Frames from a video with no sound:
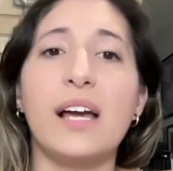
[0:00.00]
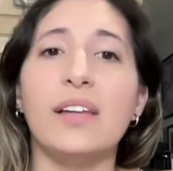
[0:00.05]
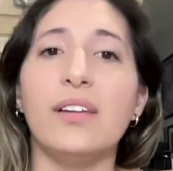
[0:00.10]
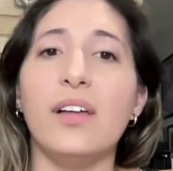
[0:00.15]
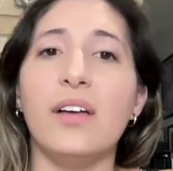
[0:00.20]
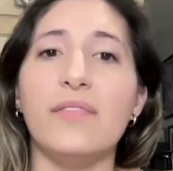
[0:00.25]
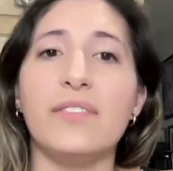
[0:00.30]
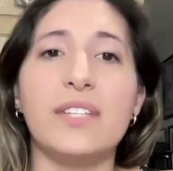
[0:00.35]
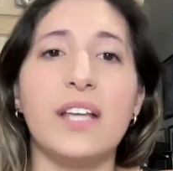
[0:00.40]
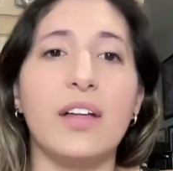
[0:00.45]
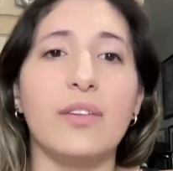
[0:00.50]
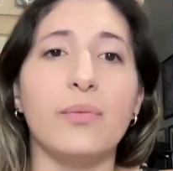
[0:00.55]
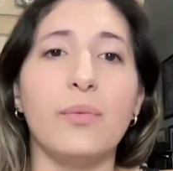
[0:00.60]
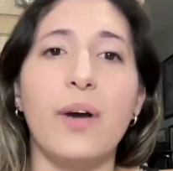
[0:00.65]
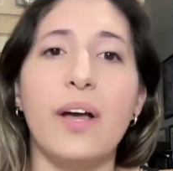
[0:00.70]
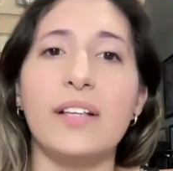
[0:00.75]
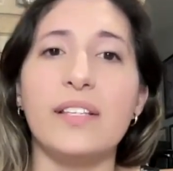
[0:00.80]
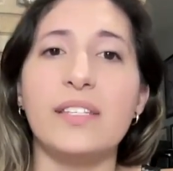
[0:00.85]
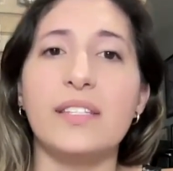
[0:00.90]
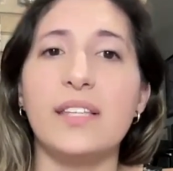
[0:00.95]
I love
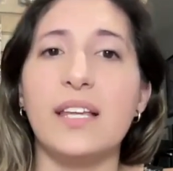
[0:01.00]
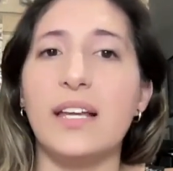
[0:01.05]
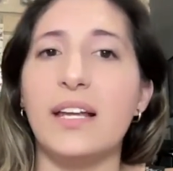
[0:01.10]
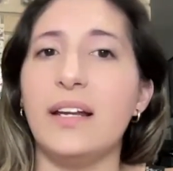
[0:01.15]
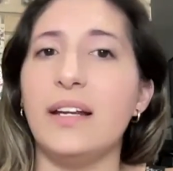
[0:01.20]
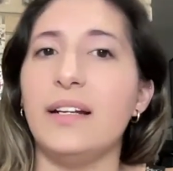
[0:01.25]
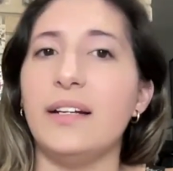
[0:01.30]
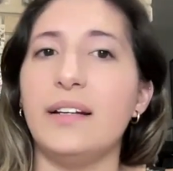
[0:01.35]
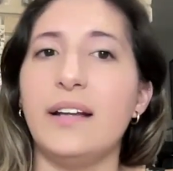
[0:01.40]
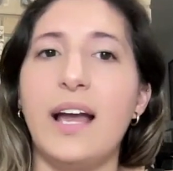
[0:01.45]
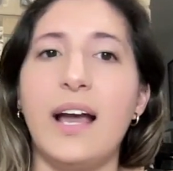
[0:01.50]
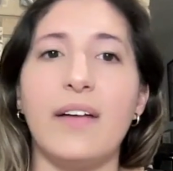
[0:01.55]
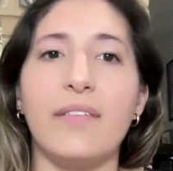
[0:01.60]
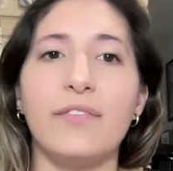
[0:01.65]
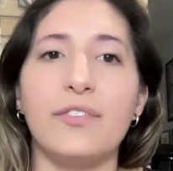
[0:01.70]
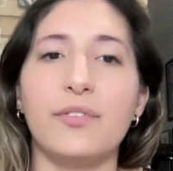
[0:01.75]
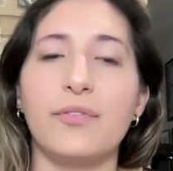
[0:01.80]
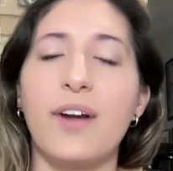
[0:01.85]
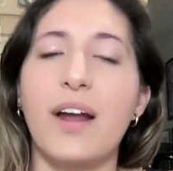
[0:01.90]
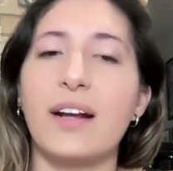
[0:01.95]
Southwest. They
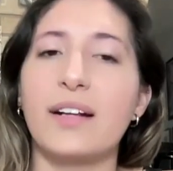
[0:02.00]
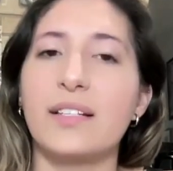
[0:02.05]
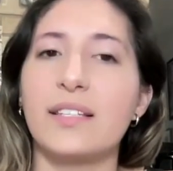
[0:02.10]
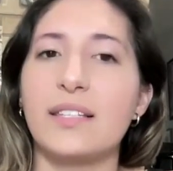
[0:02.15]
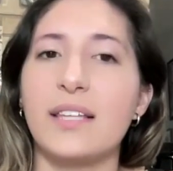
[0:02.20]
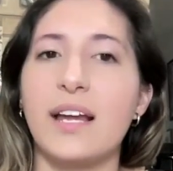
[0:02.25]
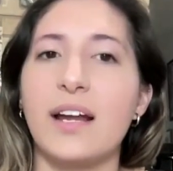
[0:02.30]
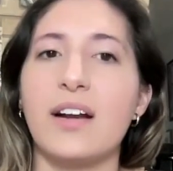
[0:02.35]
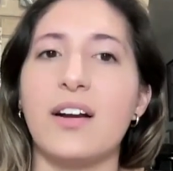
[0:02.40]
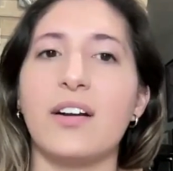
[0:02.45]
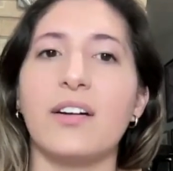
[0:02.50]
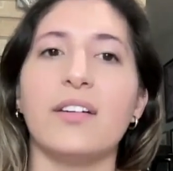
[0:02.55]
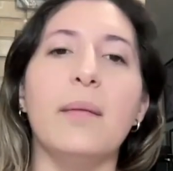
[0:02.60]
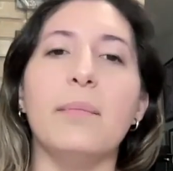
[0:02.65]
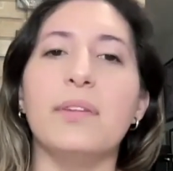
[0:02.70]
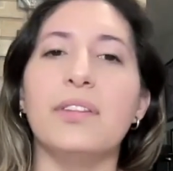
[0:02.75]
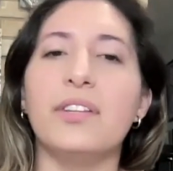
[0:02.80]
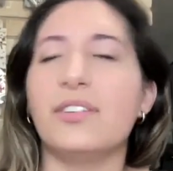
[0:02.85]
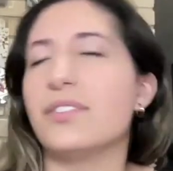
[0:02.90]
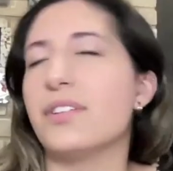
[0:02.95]
have directs there,
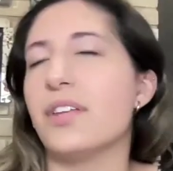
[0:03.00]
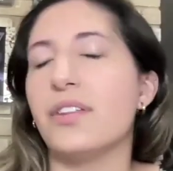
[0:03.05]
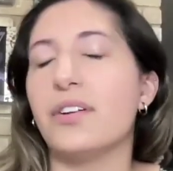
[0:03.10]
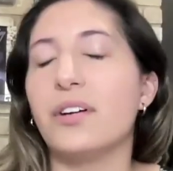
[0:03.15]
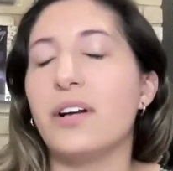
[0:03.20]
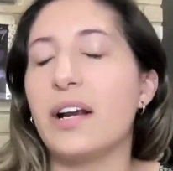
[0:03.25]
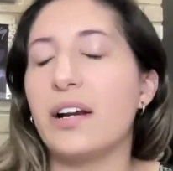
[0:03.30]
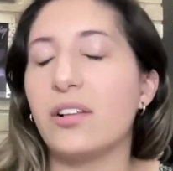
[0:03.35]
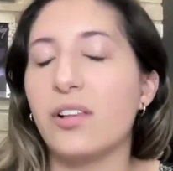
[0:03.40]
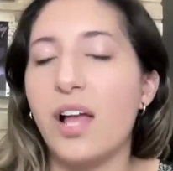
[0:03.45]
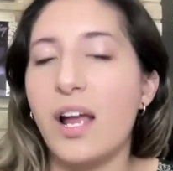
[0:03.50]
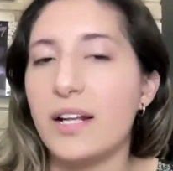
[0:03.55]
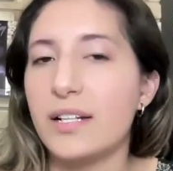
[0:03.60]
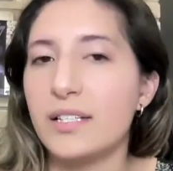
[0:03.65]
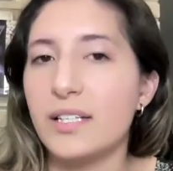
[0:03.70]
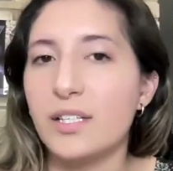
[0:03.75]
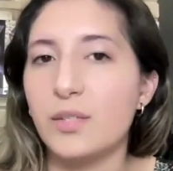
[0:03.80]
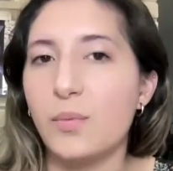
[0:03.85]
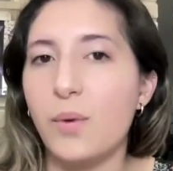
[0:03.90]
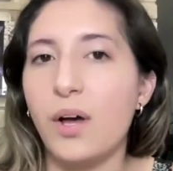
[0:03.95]
but there's other
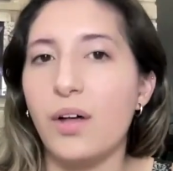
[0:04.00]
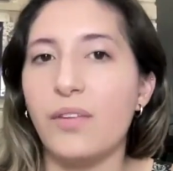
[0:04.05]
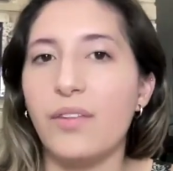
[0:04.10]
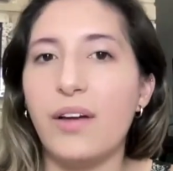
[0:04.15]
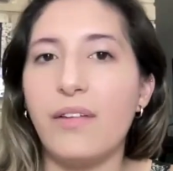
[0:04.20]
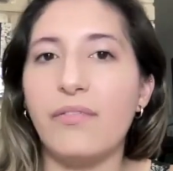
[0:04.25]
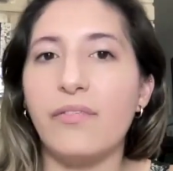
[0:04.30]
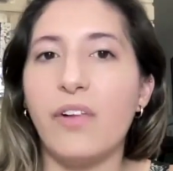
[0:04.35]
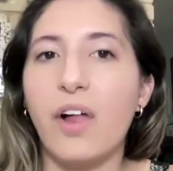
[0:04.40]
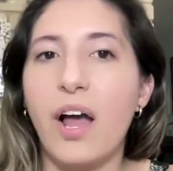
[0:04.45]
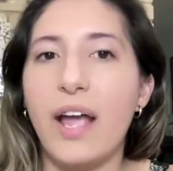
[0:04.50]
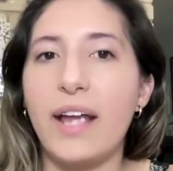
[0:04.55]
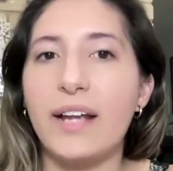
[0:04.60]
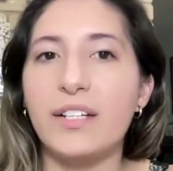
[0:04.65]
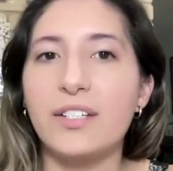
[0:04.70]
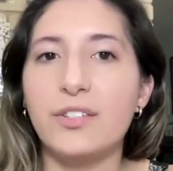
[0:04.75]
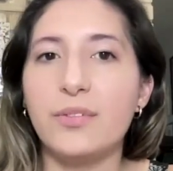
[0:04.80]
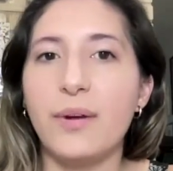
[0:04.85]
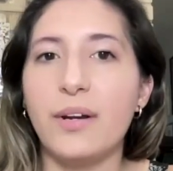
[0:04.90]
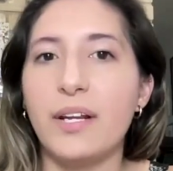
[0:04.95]
airlines as well that fly
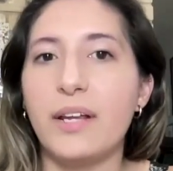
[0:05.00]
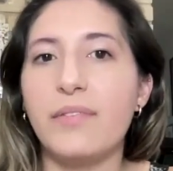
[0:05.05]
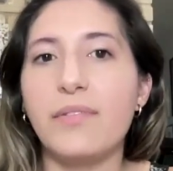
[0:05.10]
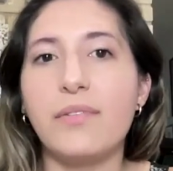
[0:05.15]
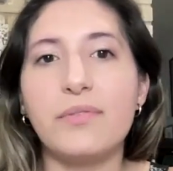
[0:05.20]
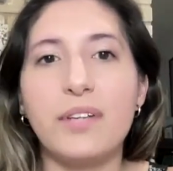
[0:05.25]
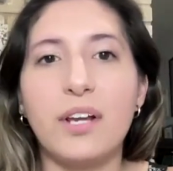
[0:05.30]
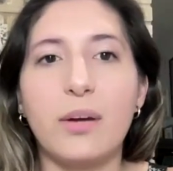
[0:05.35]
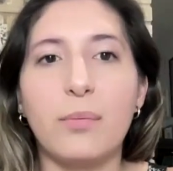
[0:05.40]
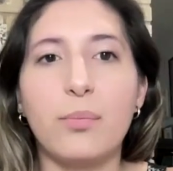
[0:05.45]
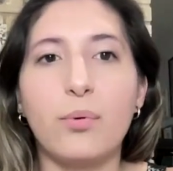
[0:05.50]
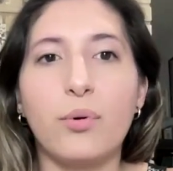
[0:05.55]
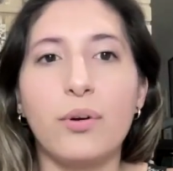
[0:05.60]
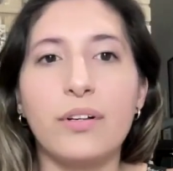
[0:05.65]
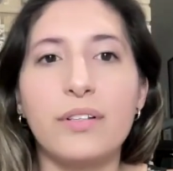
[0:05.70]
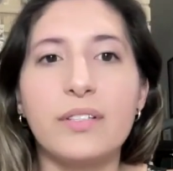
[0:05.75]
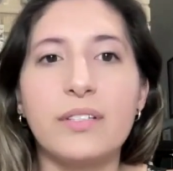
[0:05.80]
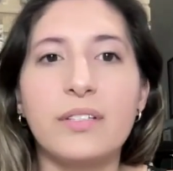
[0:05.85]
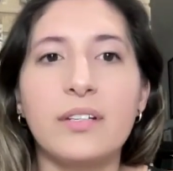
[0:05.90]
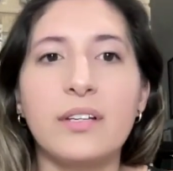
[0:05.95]
to any of those
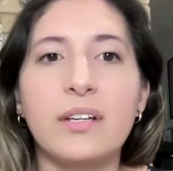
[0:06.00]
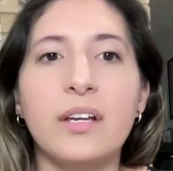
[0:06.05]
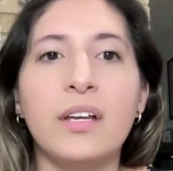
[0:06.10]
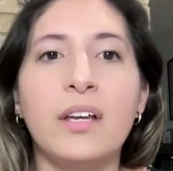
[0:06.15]
airports.